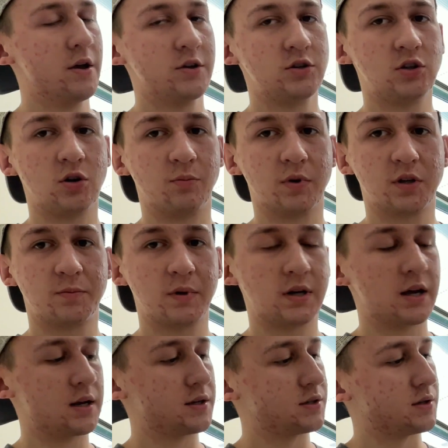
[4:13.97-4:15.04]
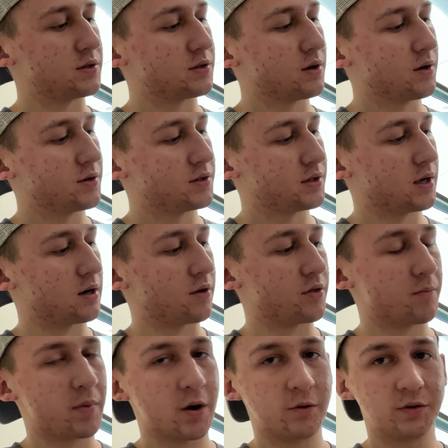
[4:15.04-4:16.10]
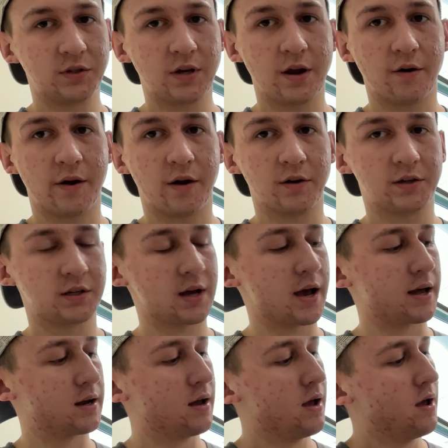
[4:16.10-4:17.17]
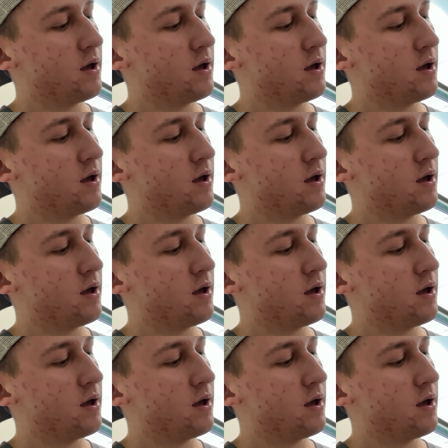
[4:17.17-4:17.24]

supraspinatus inserts, and on the posterior side,